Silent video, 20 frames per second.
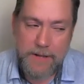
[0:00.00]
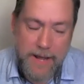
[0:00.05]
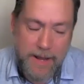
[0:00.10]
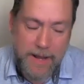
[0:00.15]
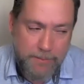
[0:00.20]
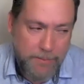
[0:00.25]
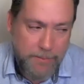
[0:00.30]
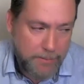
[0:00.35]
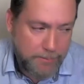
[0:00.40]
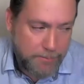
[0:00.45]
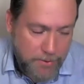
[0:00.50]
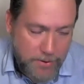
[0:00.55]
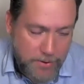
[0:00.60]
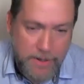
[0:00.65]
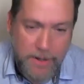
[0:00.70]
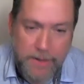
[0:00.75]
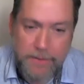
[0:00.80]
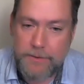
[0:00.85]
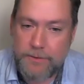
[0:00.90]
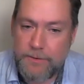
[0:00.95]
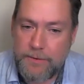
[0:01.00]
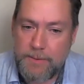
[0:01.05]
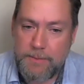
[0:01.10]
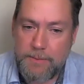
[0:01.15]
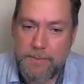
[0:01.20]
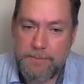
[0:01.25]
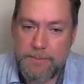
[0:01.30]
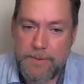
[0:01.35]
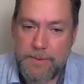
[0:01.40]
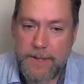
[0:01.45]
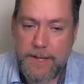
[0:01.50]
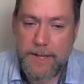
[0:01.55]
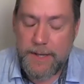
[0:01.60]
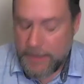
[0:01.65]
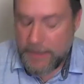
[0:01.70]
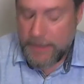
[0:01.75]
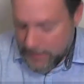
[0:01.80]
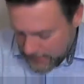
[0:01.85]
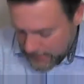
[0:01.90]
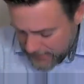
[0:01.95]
I'm going to put it on the treatment plan.